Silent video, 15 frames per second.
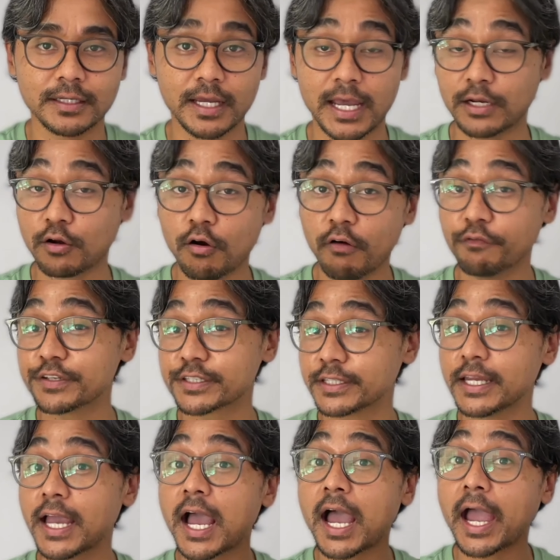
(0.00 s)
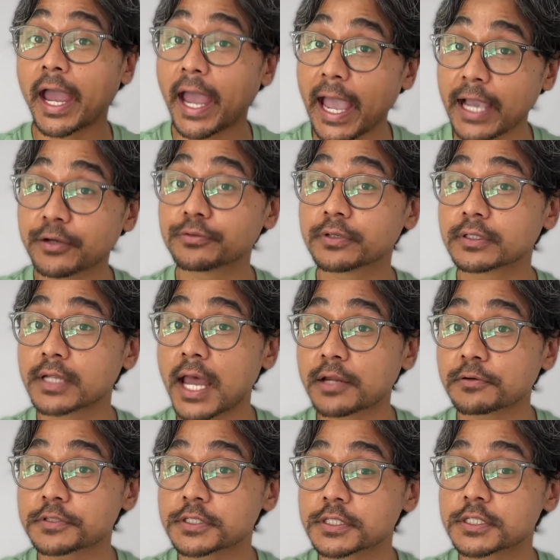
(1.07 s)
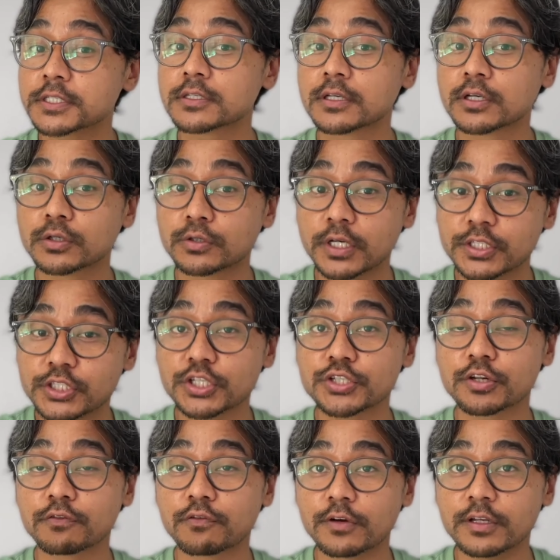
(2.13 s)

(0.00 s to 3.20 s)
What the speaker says: And obviously, accurate diagnosis is essential for